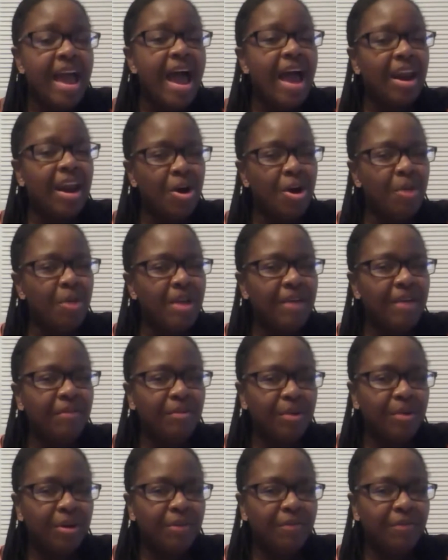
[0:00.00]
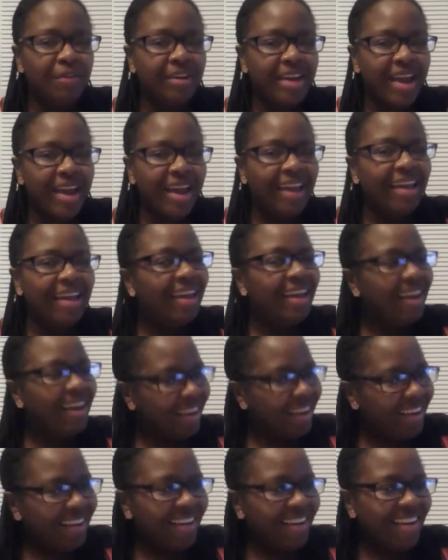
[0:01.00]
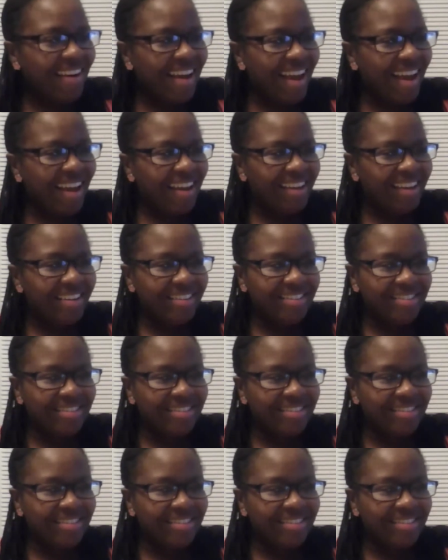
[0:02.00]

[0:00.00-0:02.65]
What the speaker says: and I hope you have a wonderful night. Good night.